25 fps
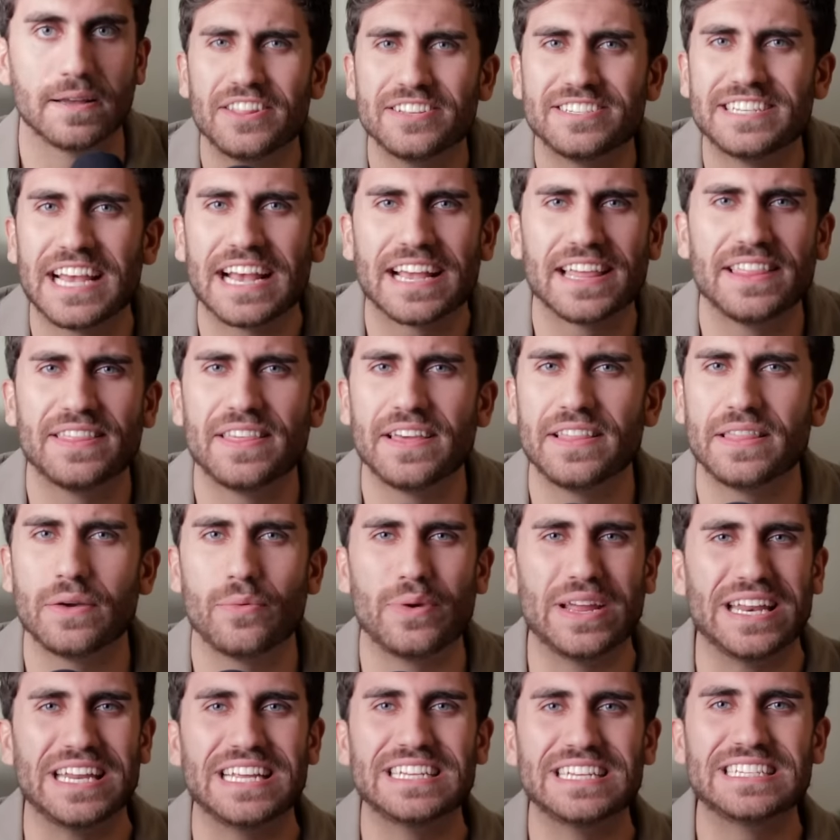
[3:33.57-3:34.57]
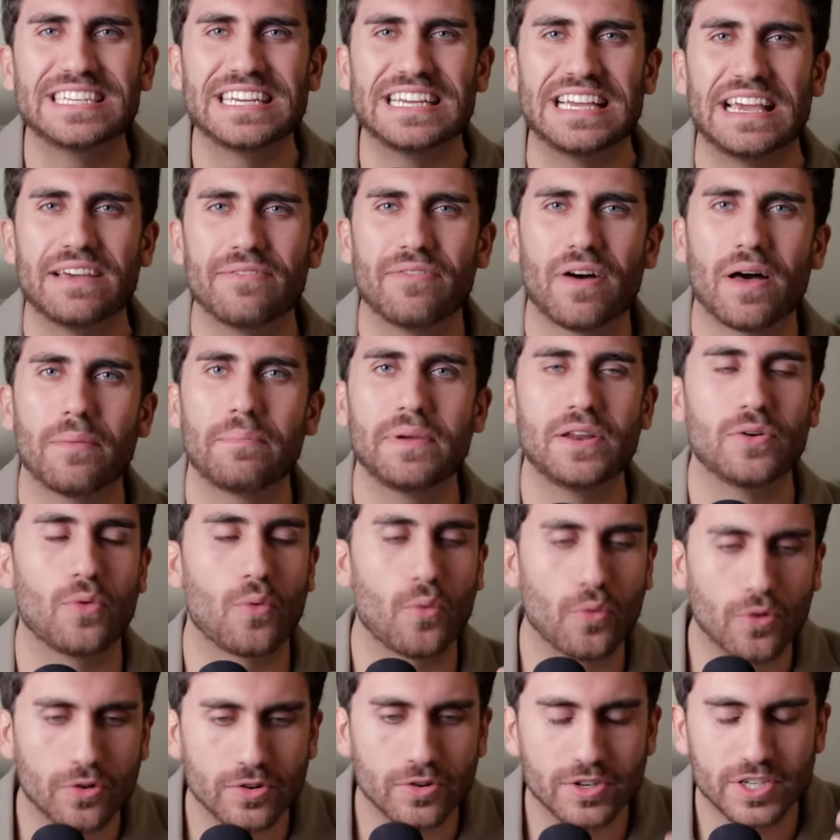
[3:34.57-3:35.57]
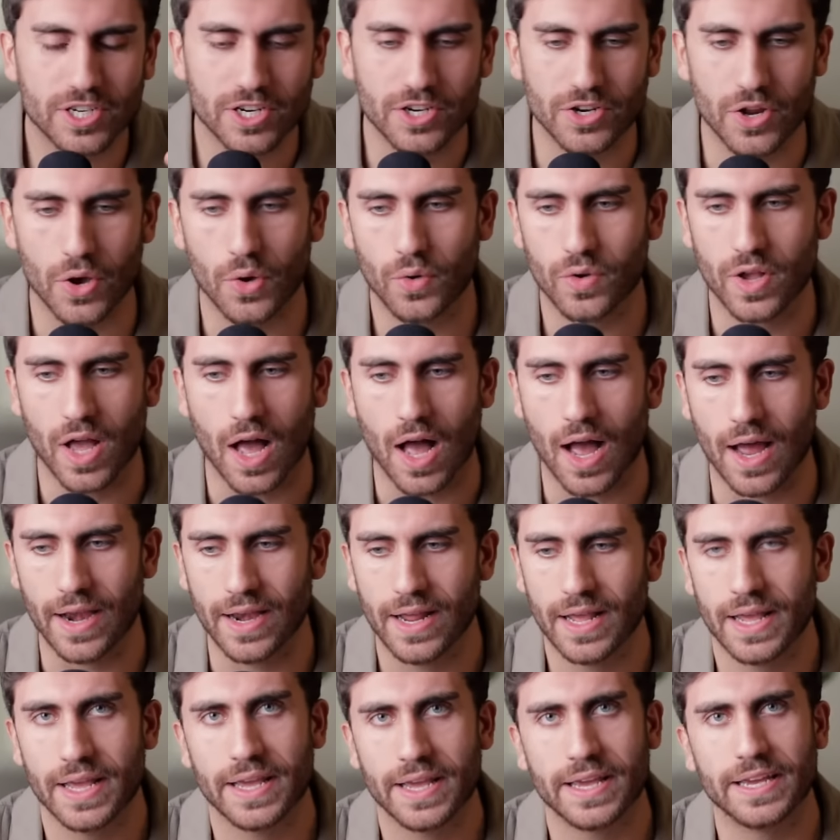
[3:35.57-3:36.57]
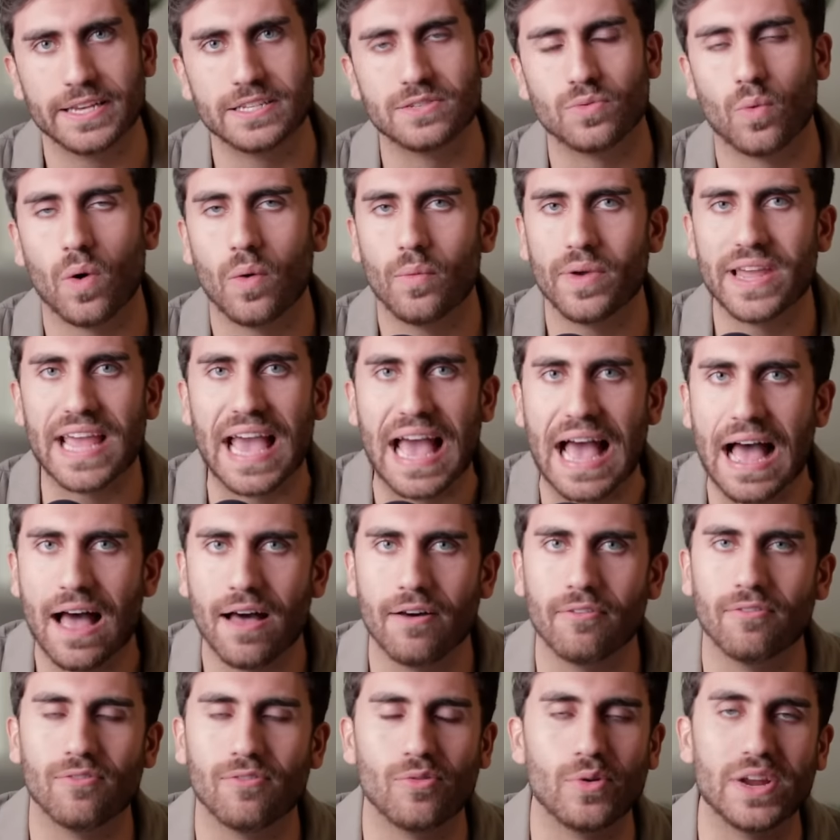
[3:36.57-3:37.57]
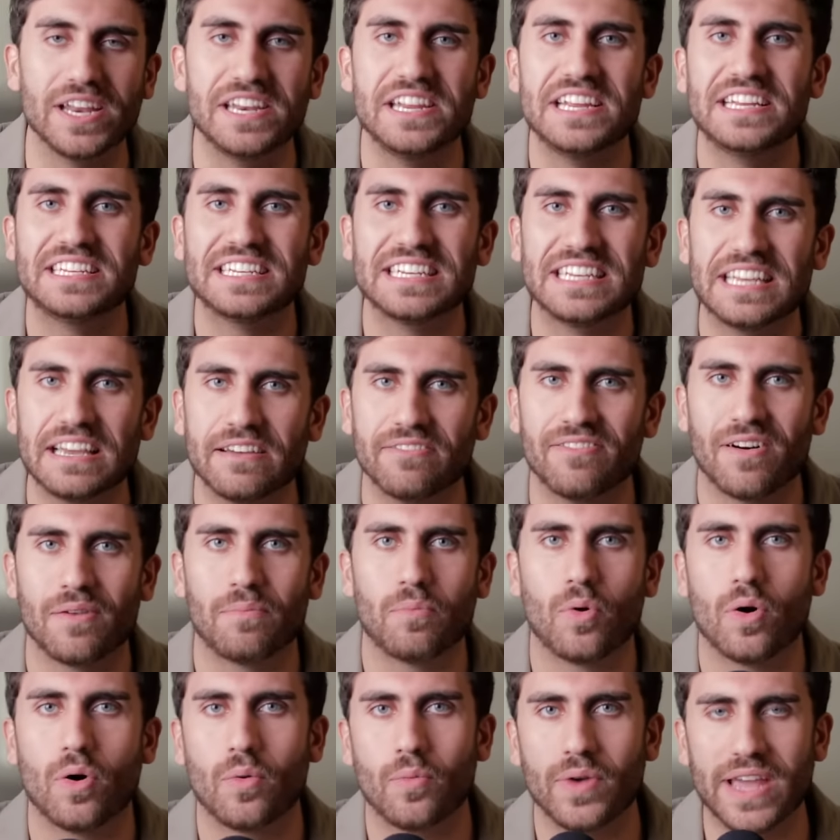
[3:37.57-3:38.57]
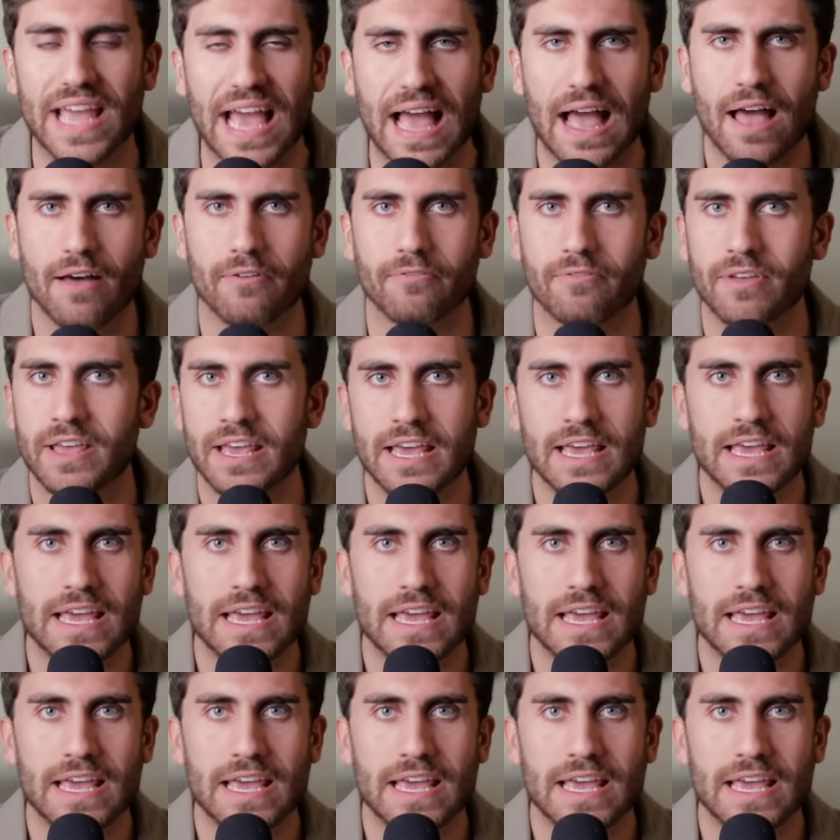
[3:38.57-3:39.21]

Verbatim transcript: The second thing that we need to give up in order to know God is what we have. We need to give up what we have.